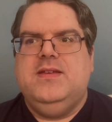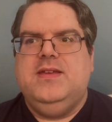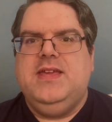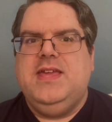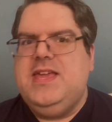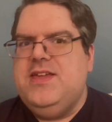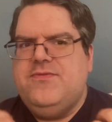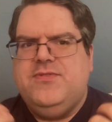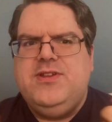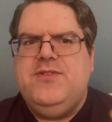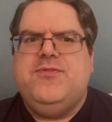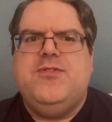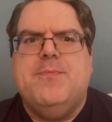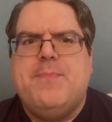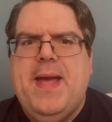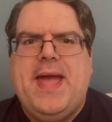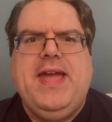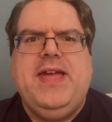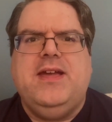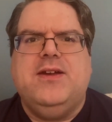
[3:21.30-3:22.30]
even if you're
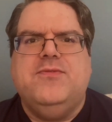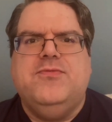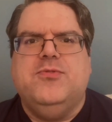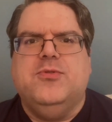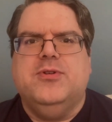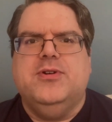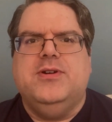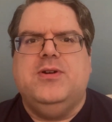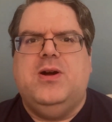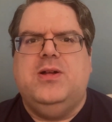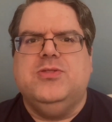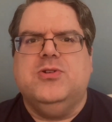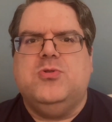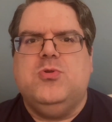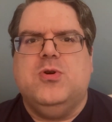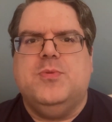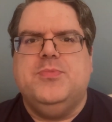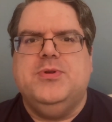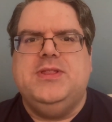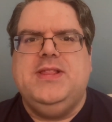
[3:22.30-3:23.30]
paying for it on the
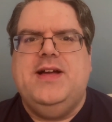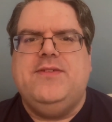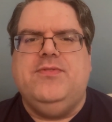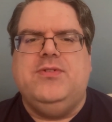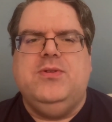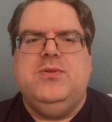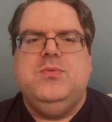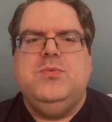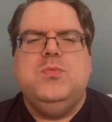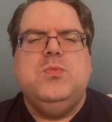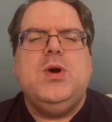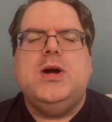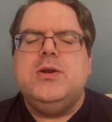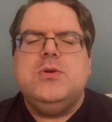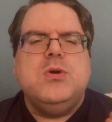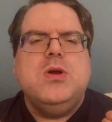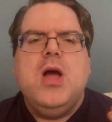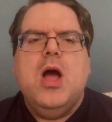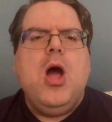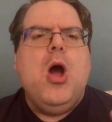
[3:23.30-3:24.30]
corporate level.
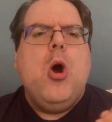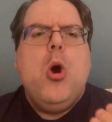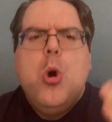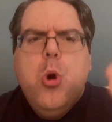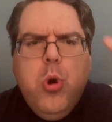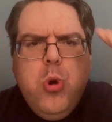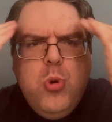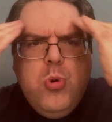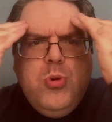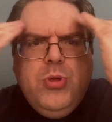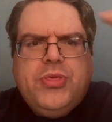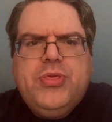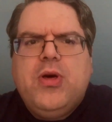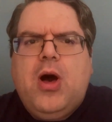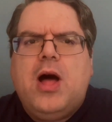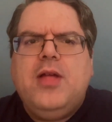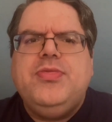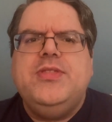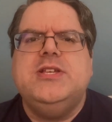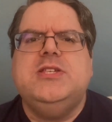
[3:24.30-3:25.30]
Who
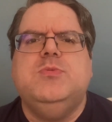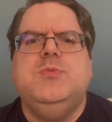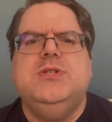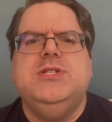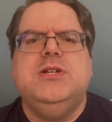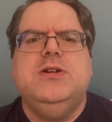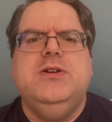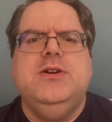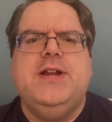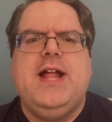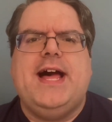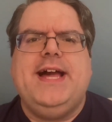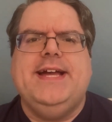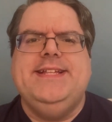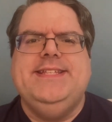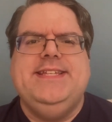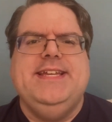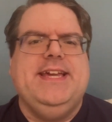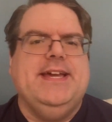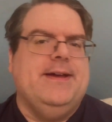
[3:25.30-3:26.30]
thought this was a good
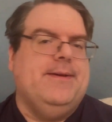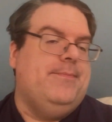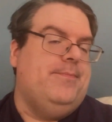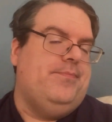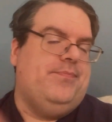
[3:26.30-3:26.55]
idea?